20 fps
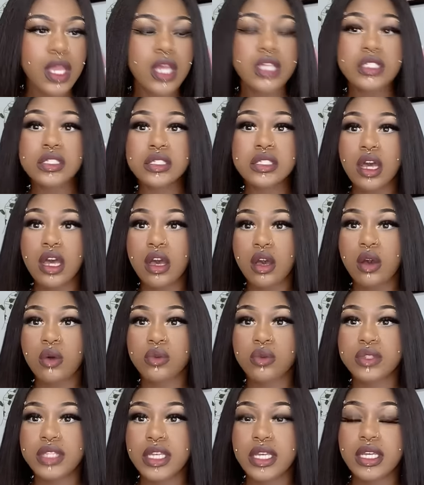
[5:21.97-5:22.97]

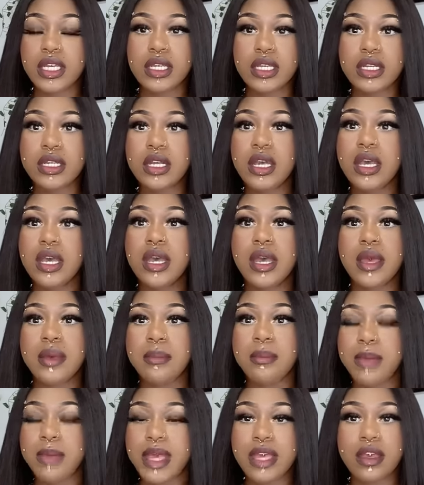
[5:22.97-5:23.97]
So then
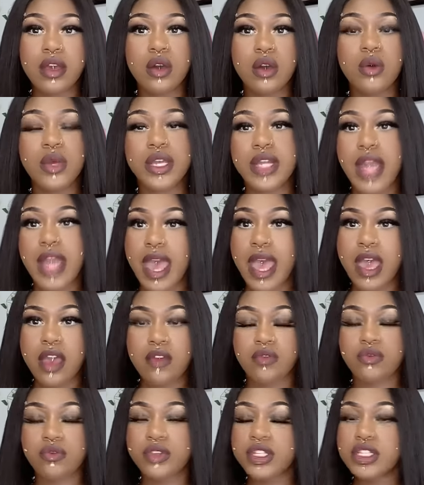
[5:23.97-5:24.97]
Mel and
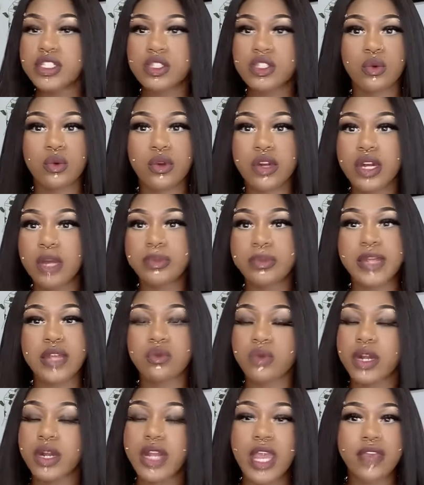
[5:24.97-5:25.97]
Ivory score up. They
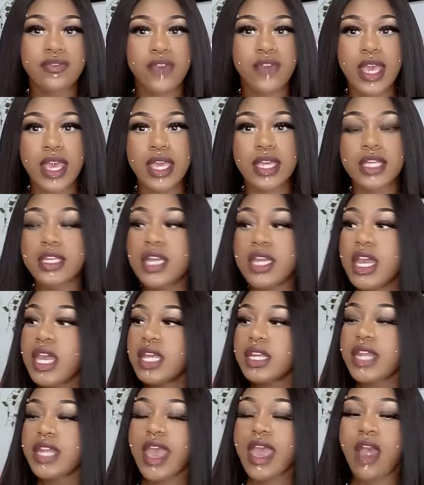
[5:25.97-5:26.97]
run a fade.
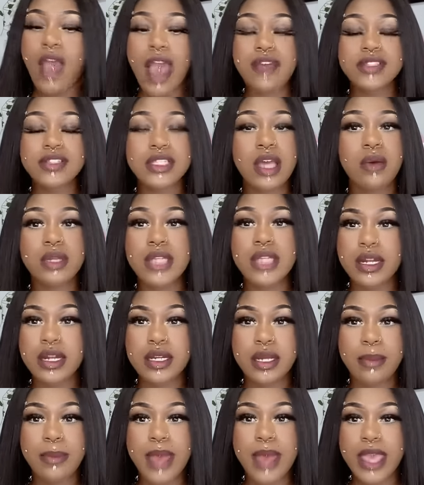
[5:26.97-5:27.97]
Now I saw a lot
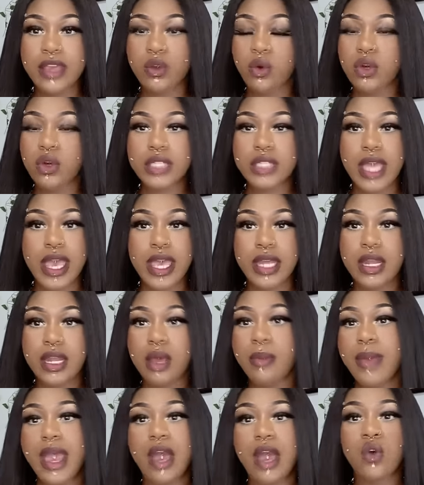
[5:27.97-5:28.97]
of debate online
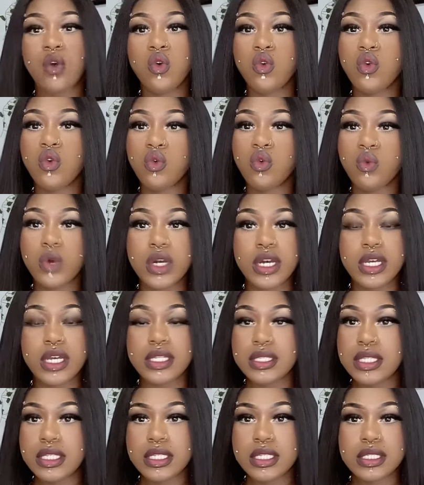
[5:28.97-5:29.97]
about who
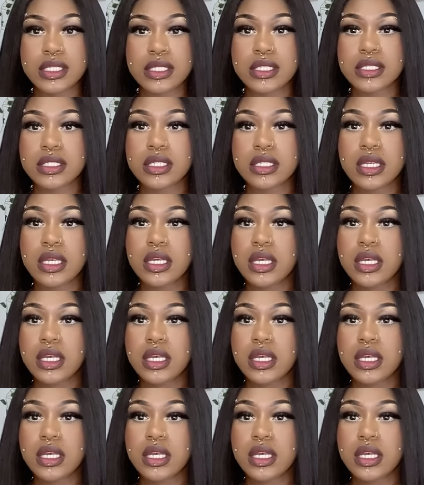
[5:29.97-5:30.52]
won this